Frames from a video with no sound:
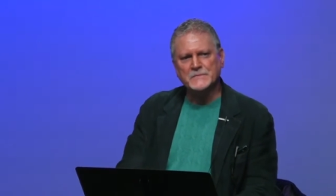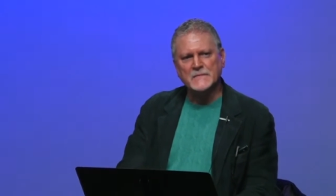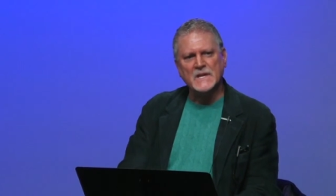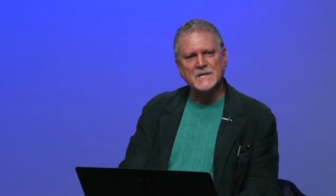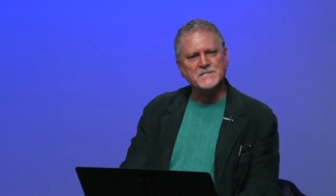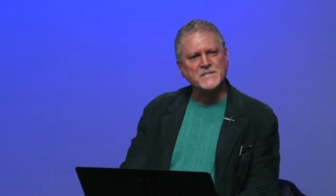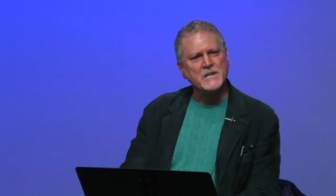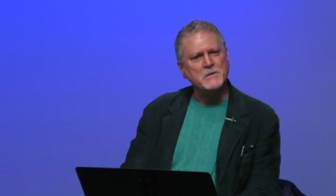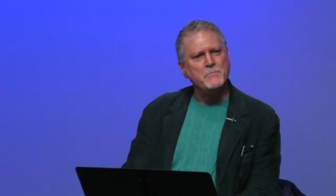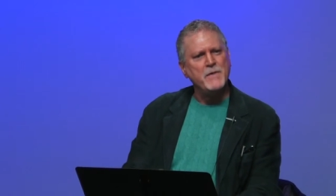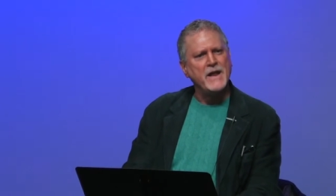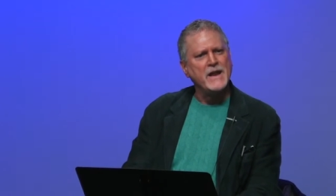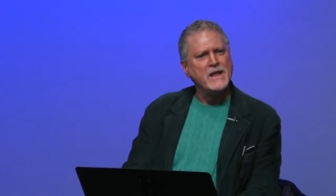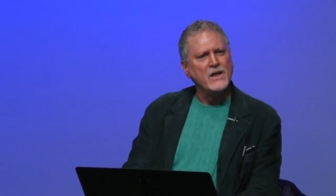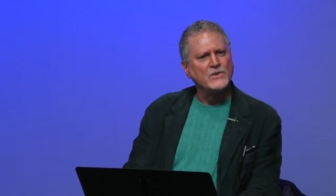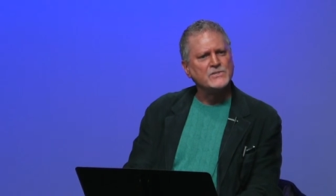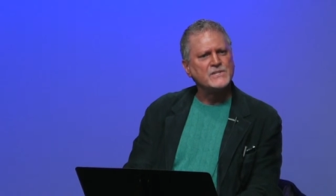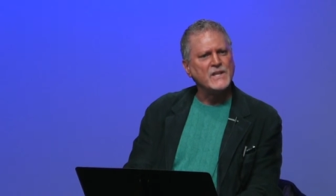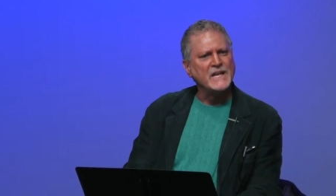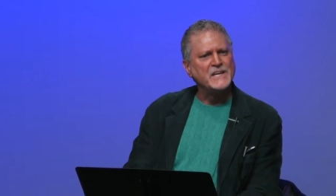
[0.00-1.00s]
Is anybody
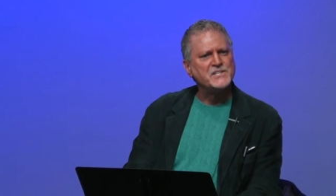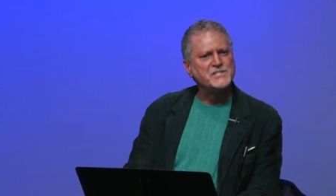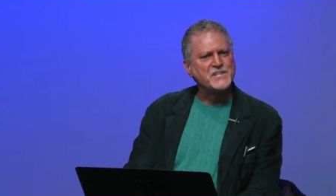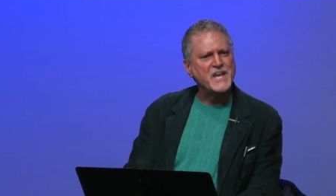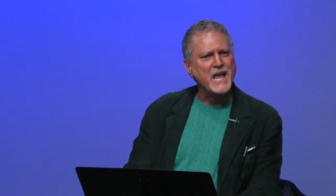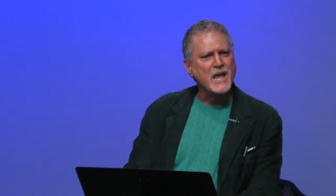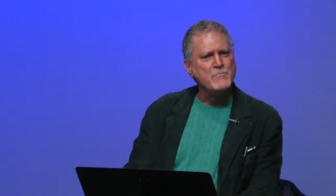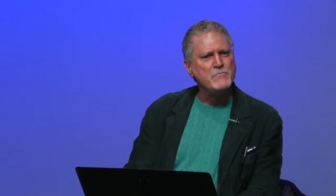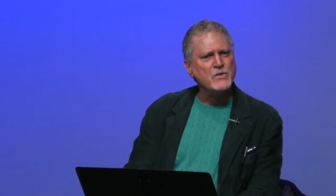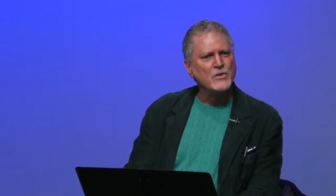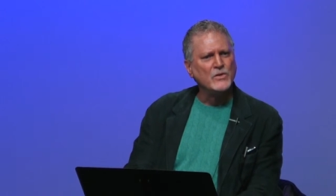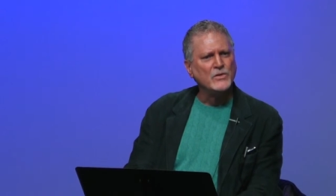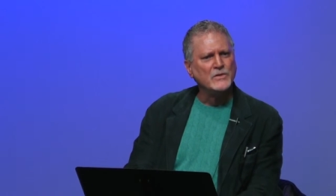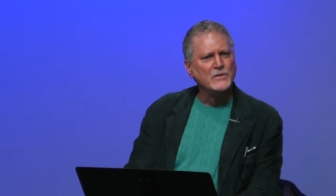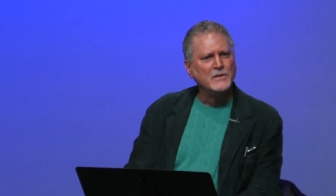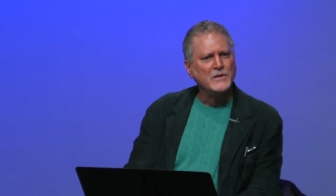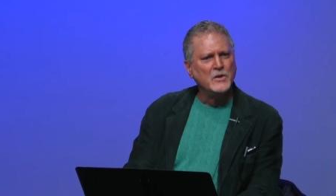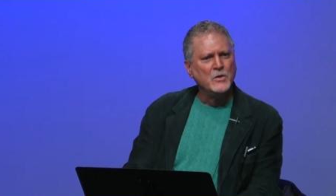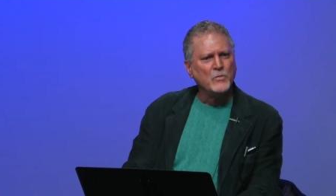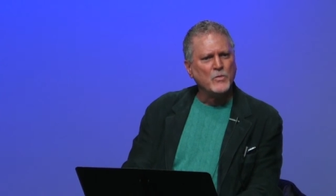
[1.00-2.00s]
else like Samuel,
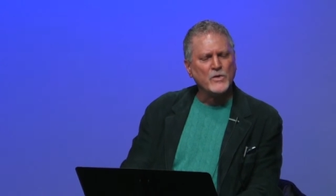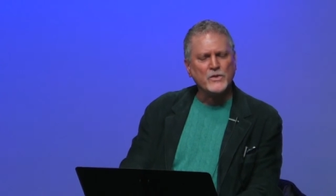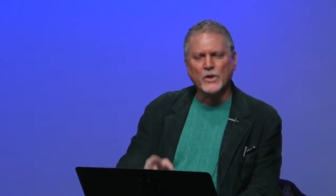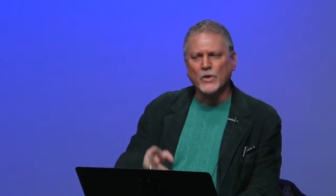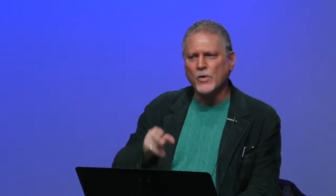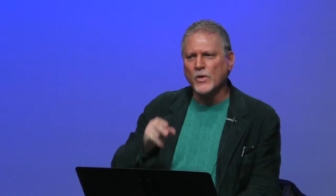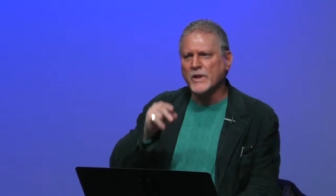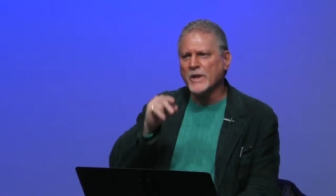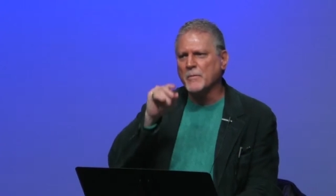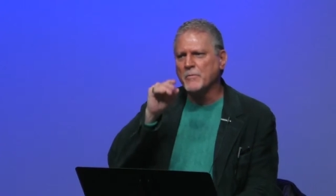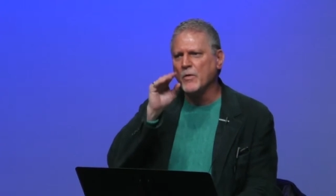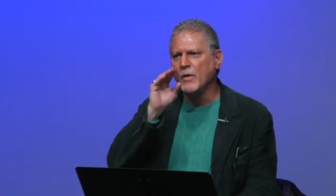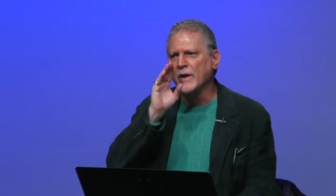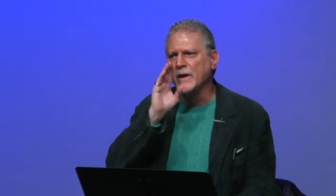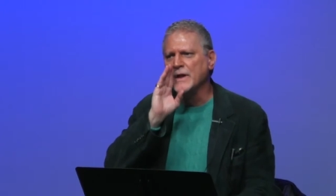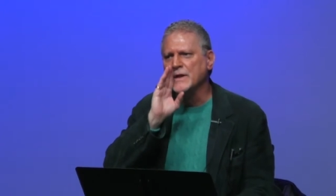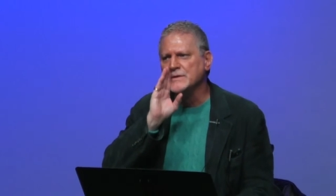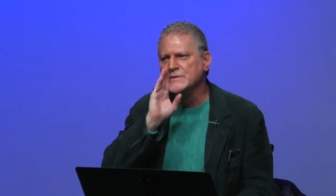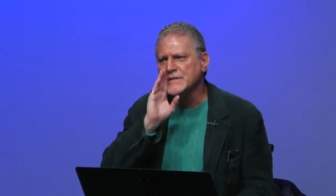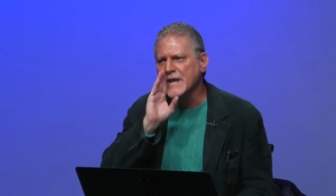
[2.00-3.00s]
where the Lord kept
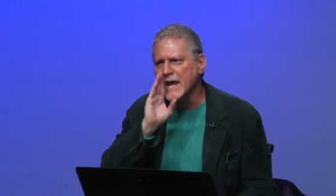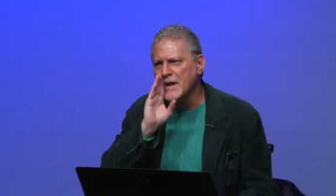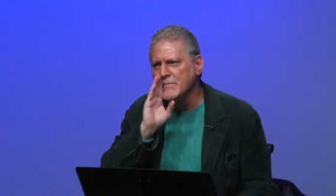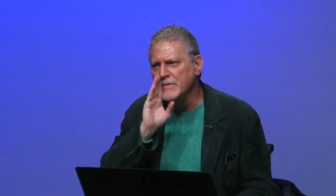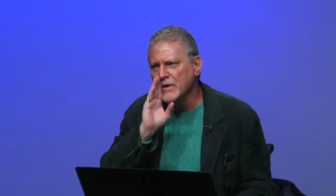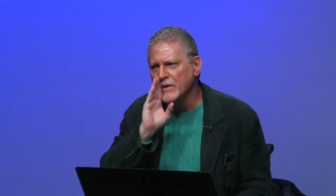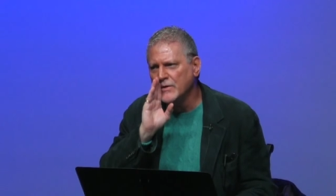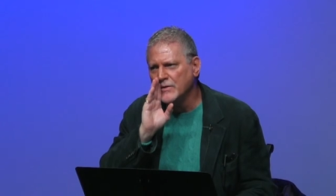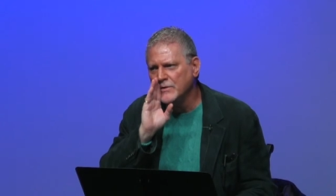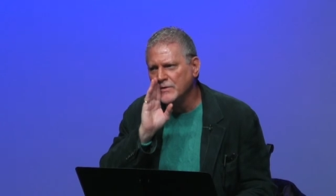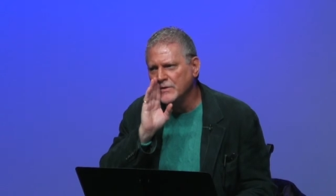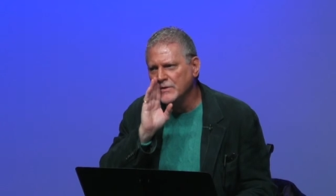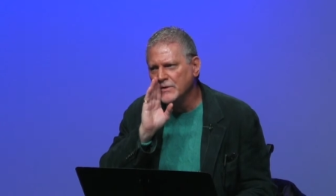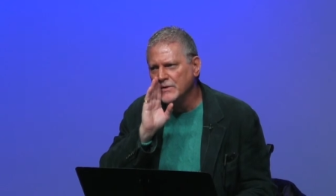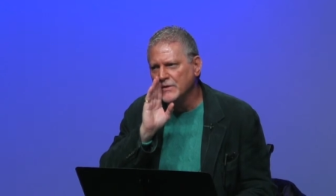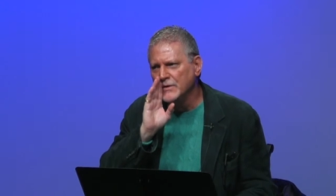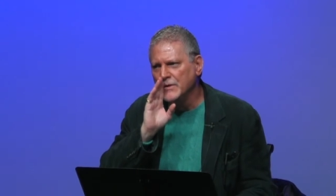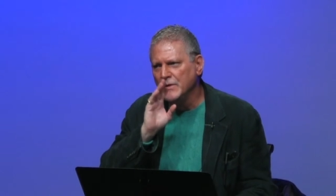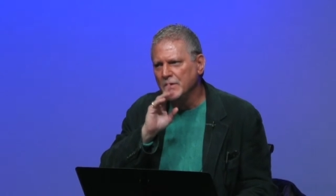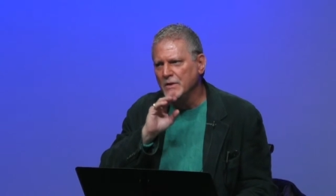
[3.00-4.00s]
going, Samuel,
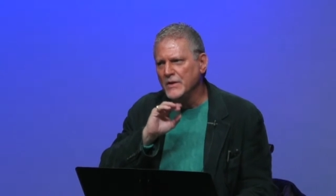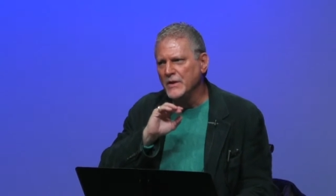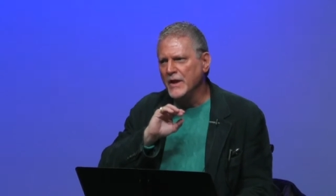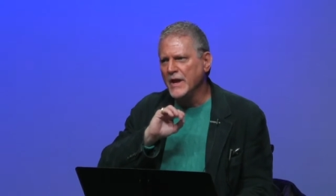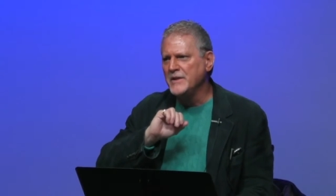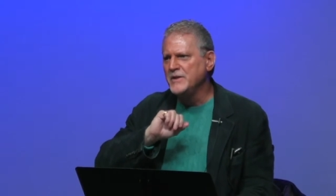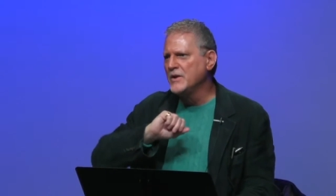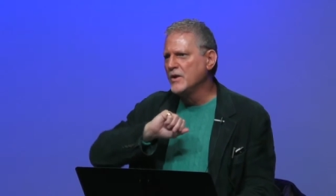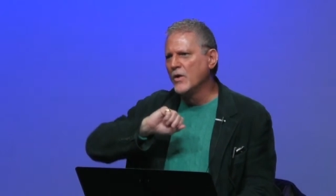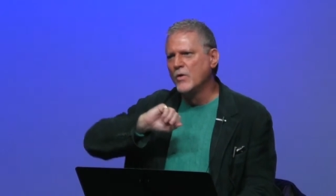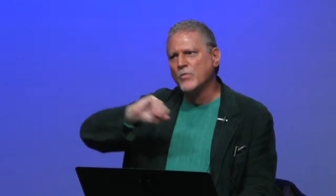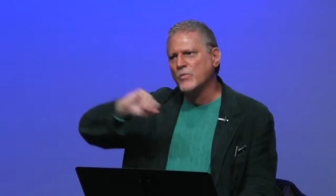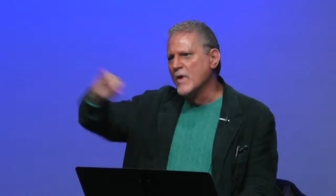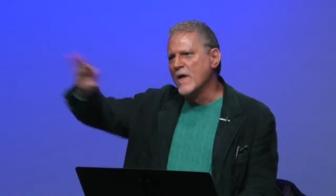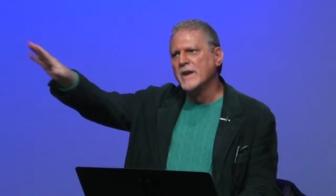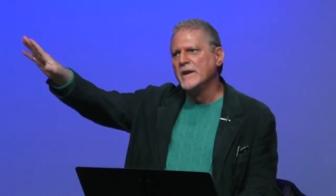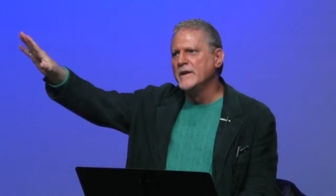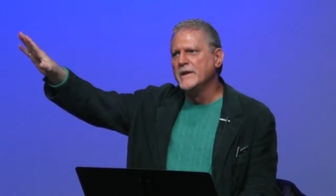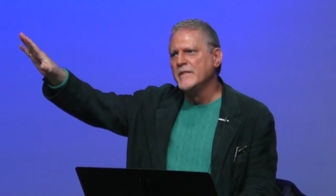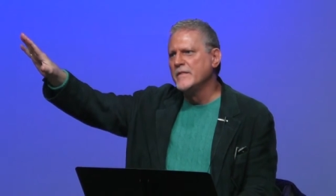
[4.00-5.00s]
and you go
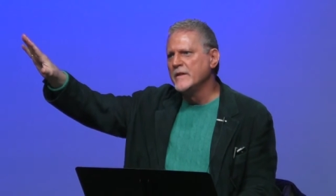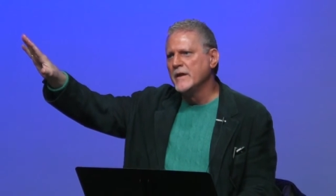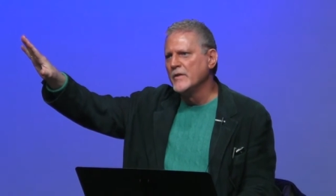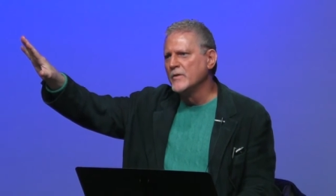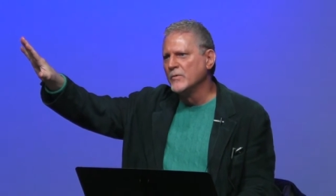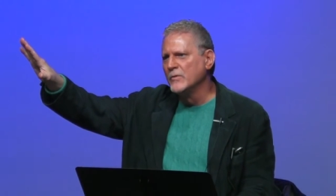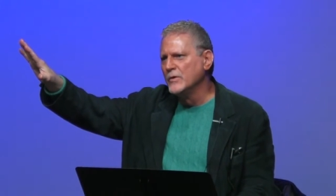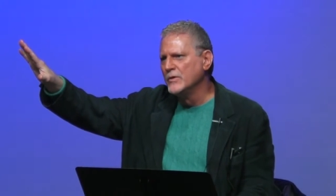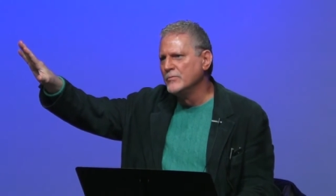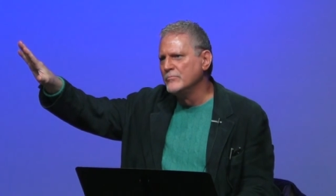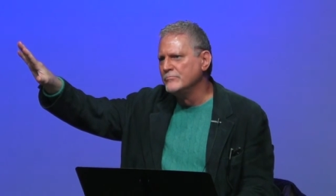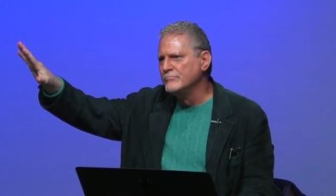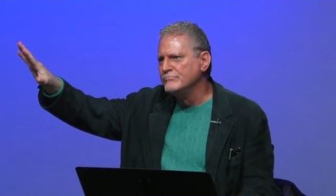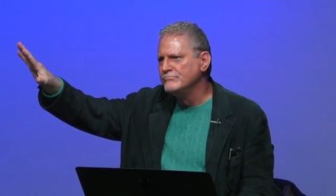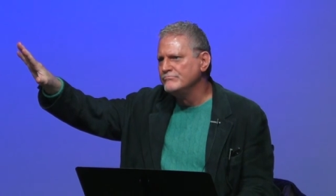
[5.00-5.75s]
running into the other room.